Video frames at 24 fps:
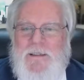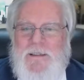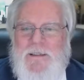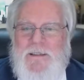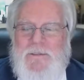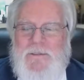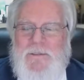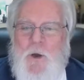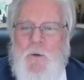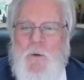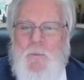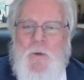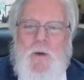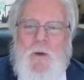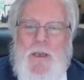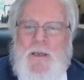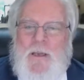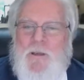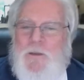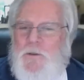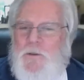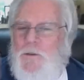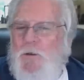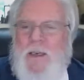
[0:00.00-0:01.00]
Nope.
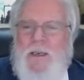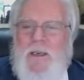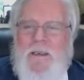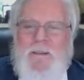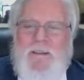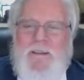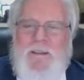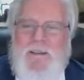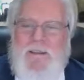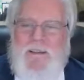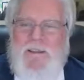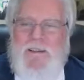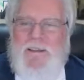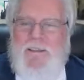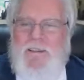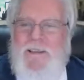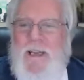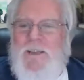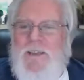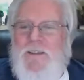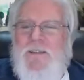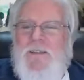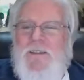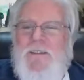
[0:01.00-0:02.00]
Okay, great.
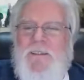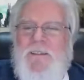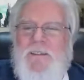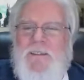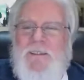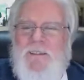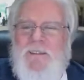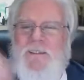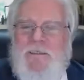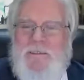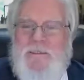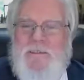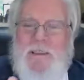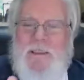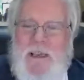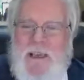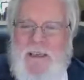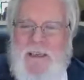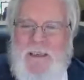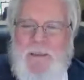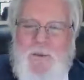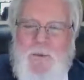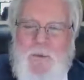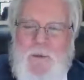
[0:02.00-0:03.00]
Next, can I
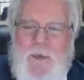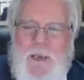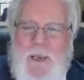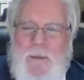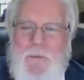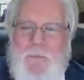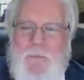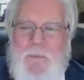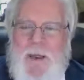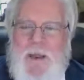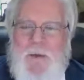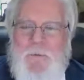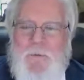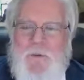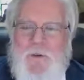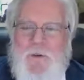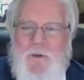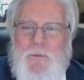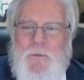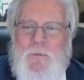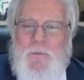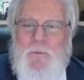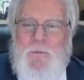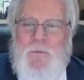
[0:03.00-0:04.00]
get you an apple pie with your
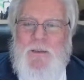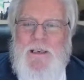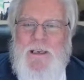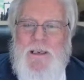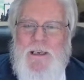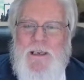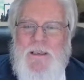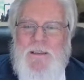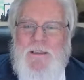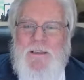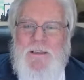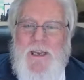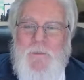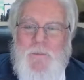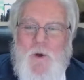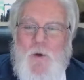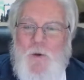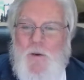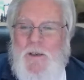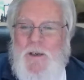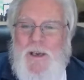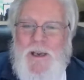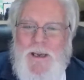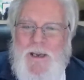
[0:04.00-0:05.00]
meal today? Yep.
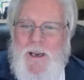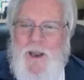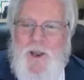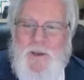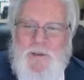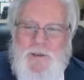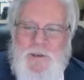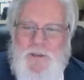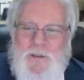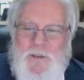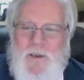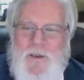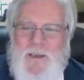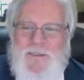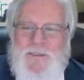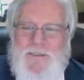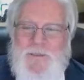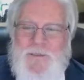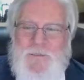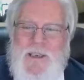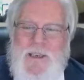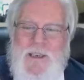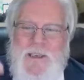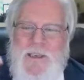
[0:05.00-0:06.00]
Okay, awesome.
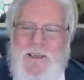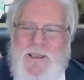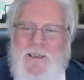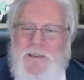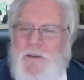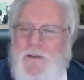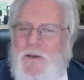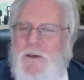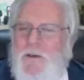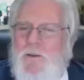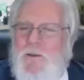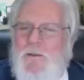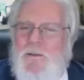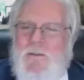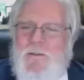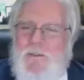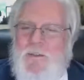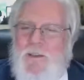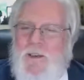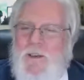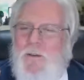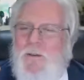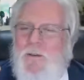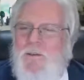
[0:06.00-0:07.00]
They're
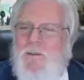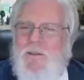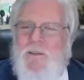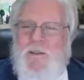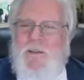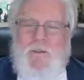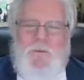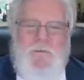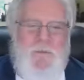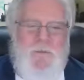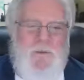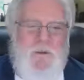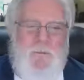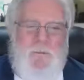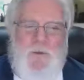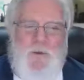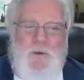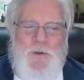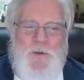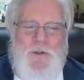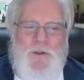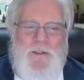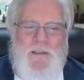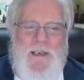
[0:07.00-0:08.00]
the
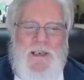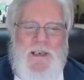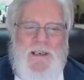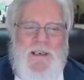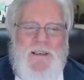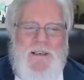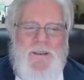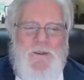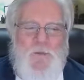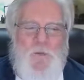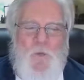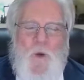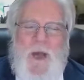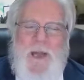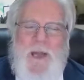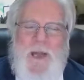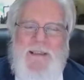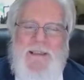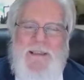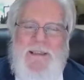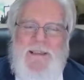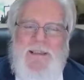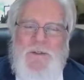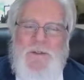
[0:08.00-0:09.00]
person that is
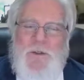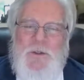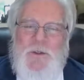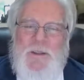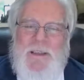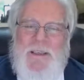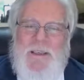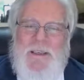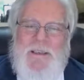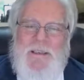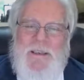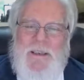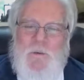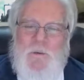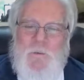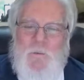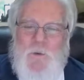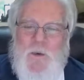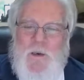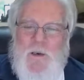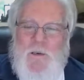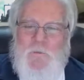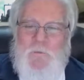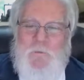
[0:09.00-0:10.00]
wanting to get in
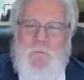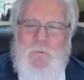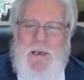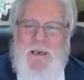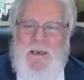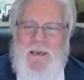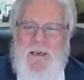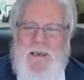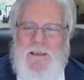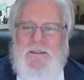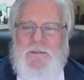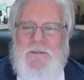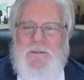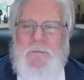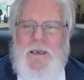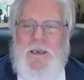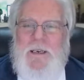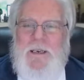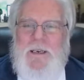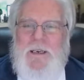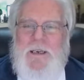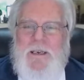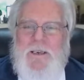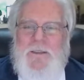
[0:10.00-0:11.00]
front of as
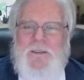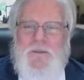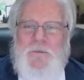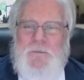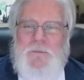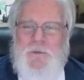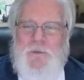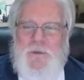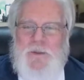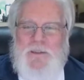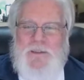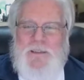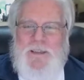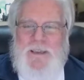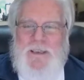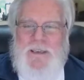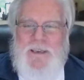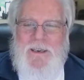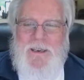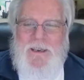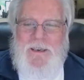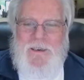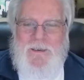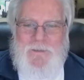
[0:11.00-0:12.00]
many customers as they
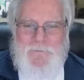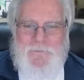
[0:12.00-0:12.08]
can